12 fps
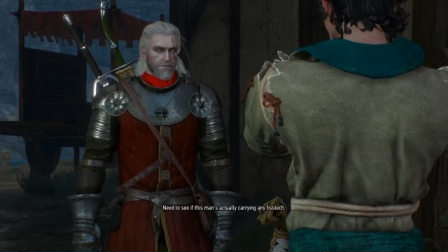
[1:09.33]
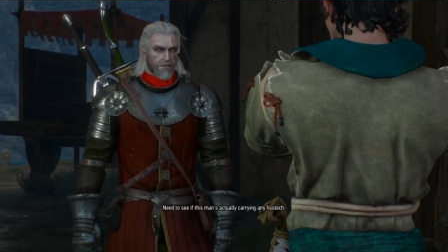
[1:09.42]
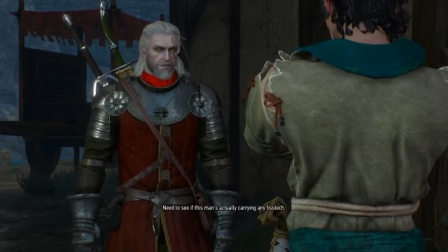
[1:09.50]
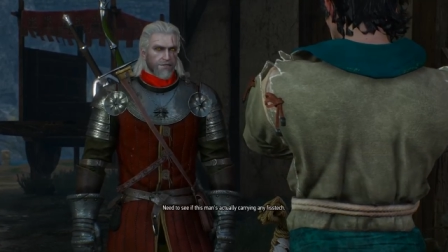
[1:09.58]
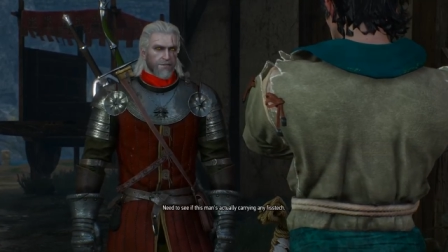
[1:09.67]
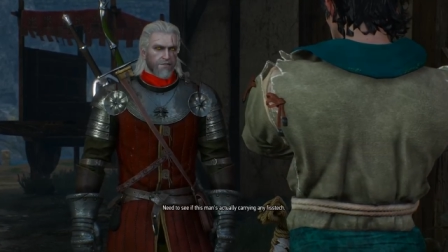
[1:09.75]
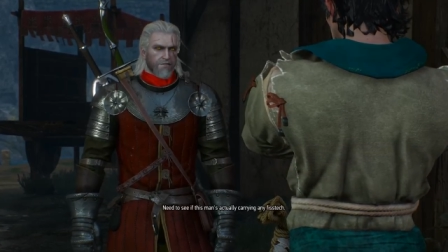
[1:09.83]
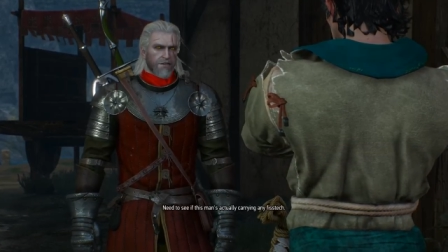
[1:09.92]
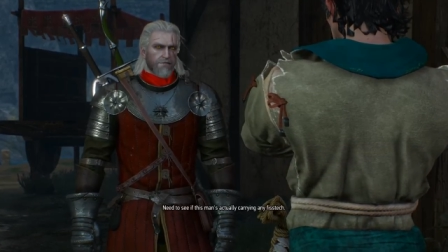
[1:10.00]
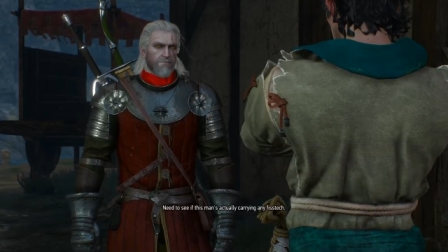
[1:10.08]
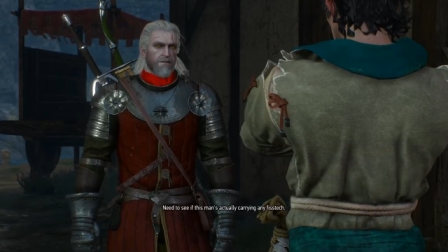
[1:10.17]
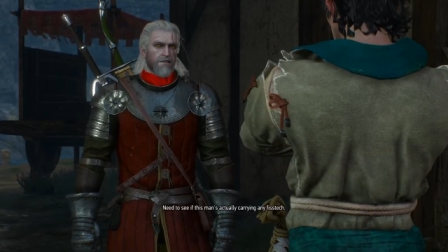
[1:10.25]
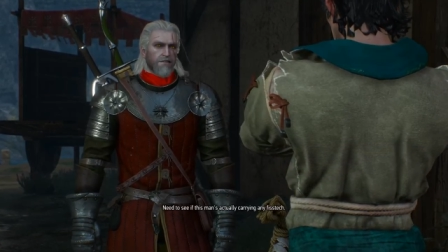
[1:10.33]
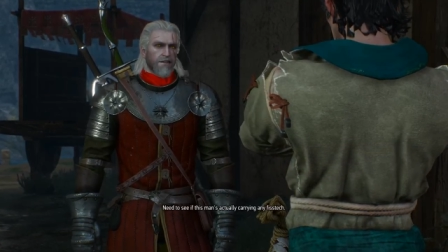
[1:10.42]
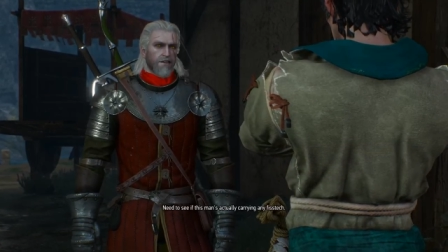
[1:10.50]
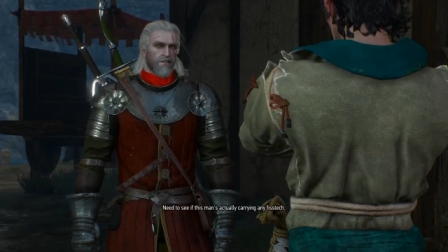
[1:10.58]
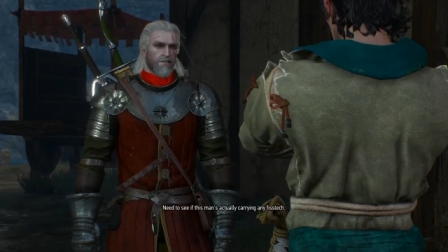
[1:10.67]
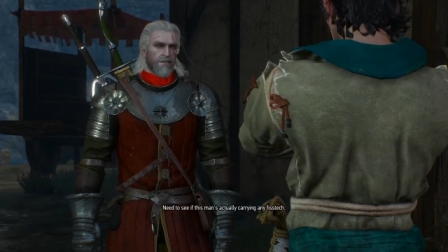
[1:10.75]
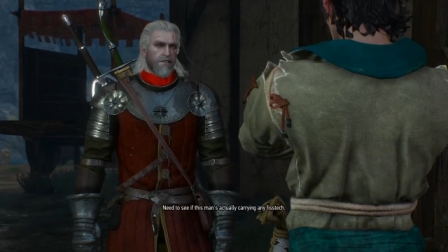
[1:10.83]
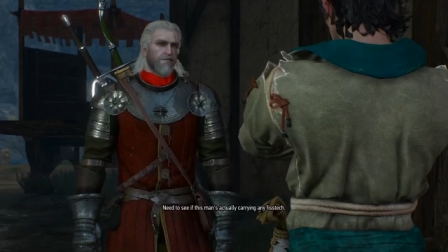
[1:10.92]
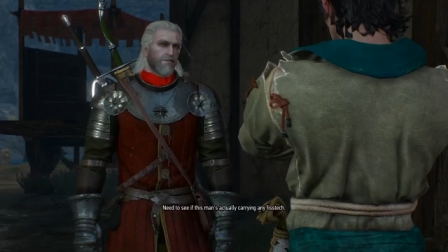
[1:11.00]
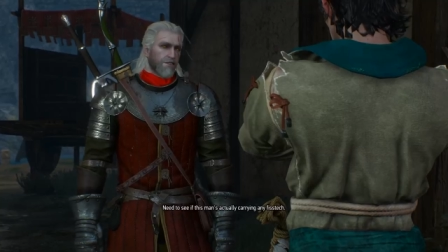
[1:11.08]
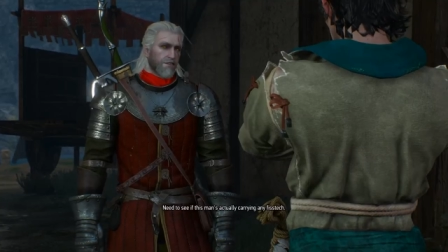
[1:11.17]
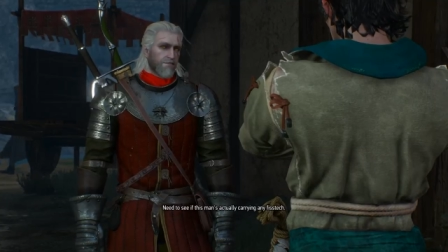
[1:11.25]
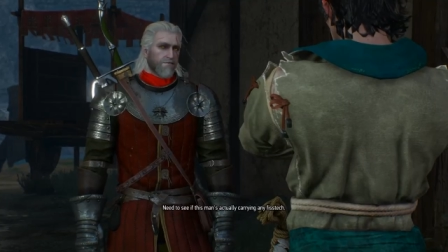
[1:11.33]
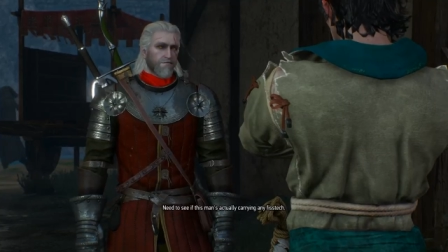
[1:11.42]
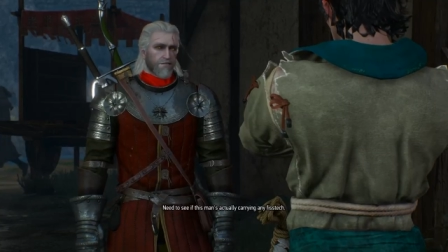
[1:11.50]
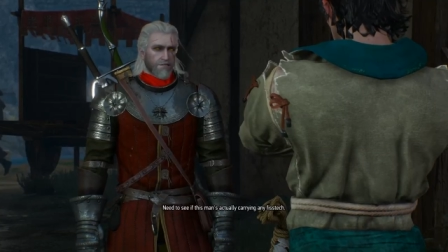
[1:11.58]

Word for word: Need to see if this man's actually carrying any